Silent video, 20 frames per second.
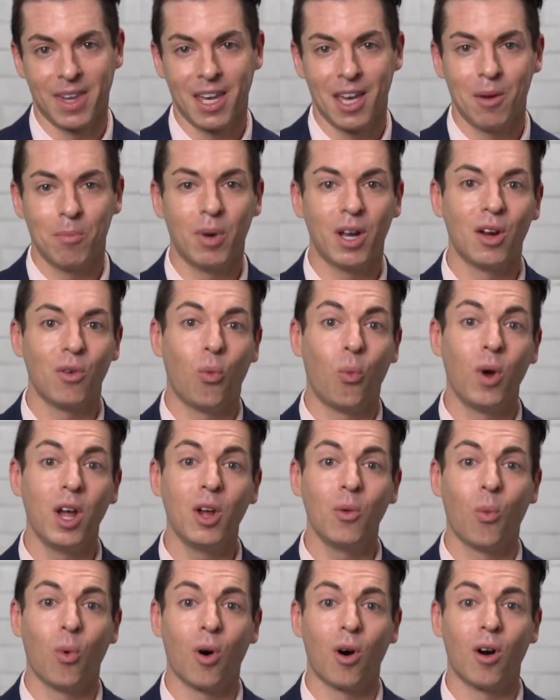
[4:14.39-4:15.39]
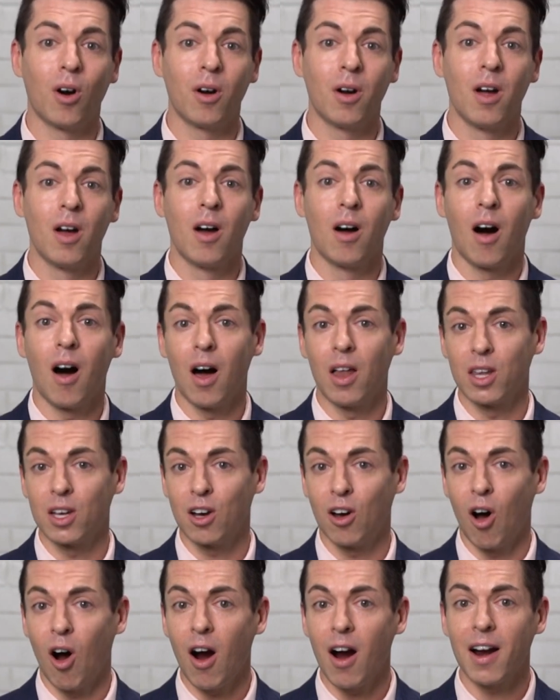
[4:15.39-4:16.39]
But if we were a la
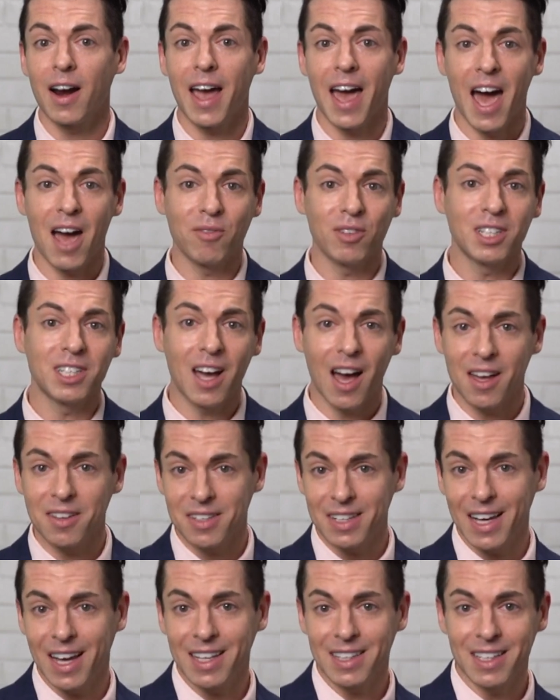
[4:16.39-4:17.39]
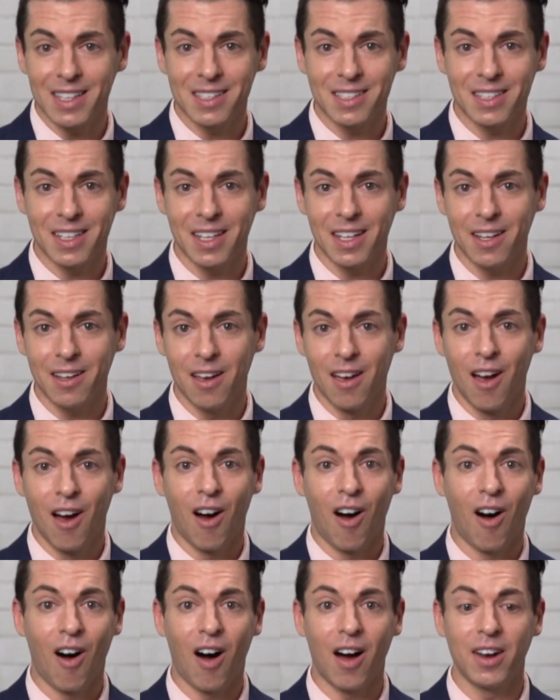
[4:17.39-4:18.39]
carte advertising a listing
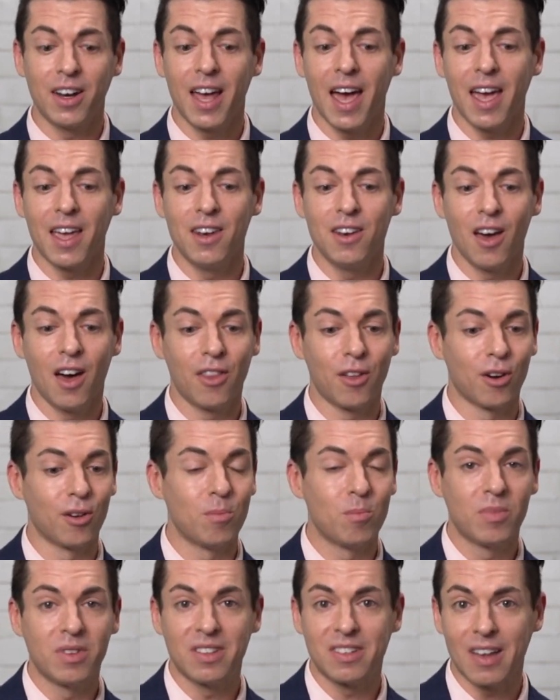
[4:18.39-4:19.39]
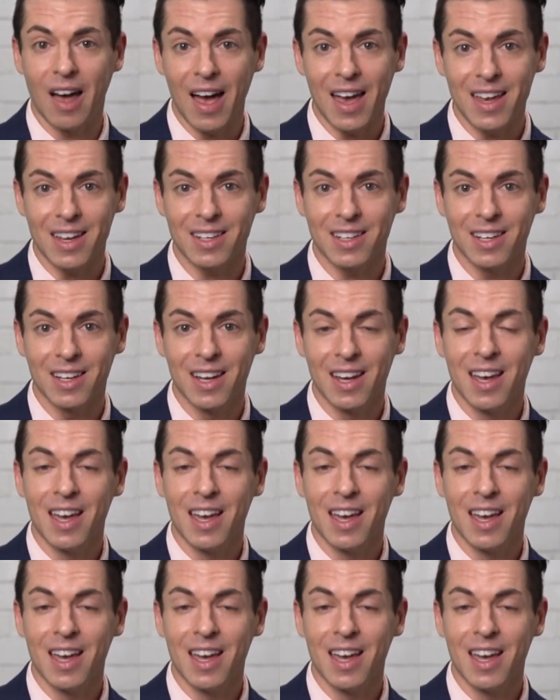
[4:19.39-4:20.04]
on another site,